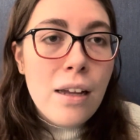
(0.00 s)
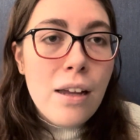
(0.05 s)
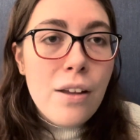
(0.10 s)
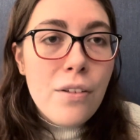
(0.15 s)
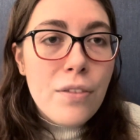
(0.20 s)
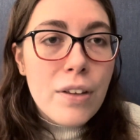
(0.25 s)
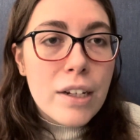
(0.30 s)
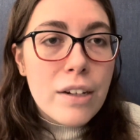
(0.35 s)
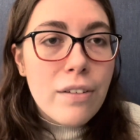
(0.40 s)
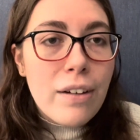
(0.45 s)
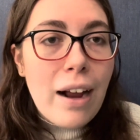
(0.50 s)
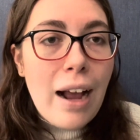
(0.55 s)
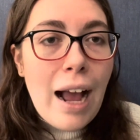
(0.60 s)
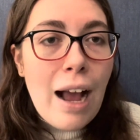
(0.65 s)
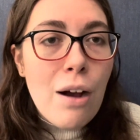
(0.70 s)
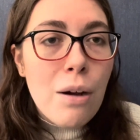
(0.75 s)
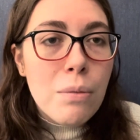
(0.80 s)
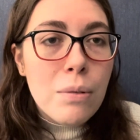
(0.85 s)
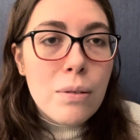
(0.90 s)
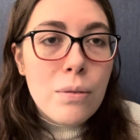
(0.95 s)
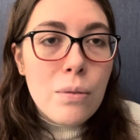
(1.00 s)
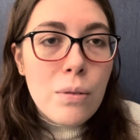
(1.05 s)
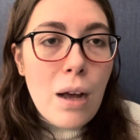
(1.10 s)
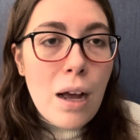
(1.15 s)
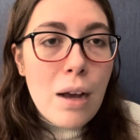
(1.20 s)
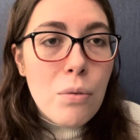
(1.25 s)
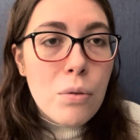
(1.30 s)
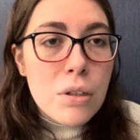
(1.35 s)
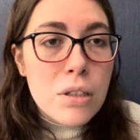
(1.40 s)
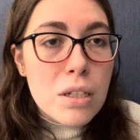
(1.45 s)
figure out how
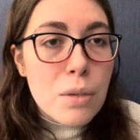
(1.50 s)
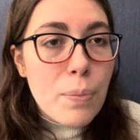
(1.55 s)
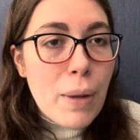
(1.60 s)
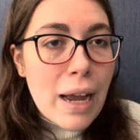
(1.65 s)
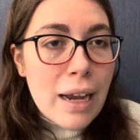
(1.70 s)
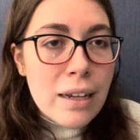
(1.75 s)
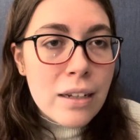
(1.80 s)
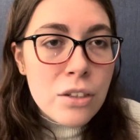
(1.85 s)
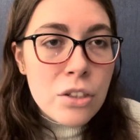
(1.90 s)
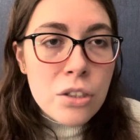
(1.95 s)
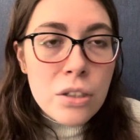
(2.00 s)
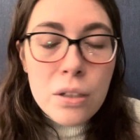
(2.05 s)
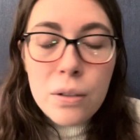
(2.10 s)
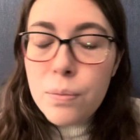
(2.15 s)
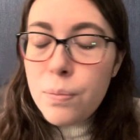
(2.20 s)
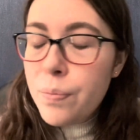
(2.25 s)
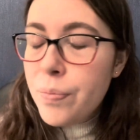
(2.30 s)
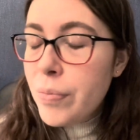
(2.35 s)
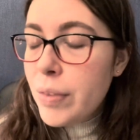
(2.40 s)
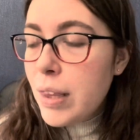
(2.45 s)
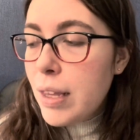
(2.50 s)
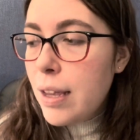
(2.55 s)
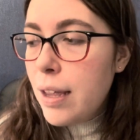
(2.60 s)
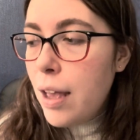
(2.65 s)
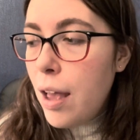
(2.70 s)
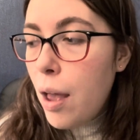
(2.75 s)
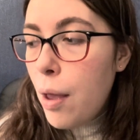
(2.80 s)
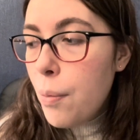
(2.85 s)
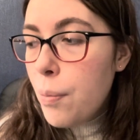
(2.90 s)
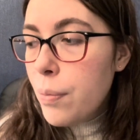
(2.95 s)
I want to package them
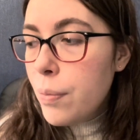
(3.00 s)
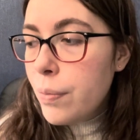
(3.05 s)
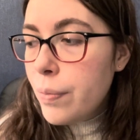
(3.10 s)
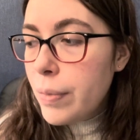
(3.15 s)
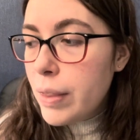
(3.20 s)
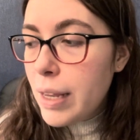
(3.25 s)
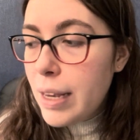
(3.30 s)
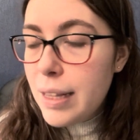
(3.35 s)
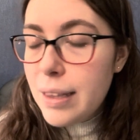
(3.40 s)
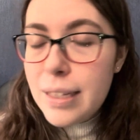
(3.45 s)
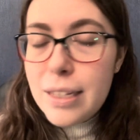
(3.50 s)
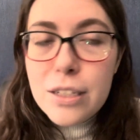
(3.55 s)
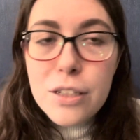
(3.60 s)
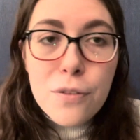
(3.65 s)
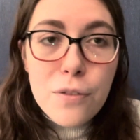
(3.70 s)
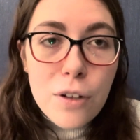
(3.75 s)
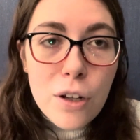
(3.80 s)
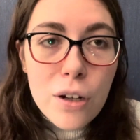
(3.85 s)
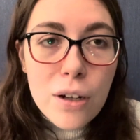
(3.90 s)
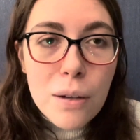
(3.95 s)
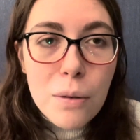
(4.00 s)
in this vlog.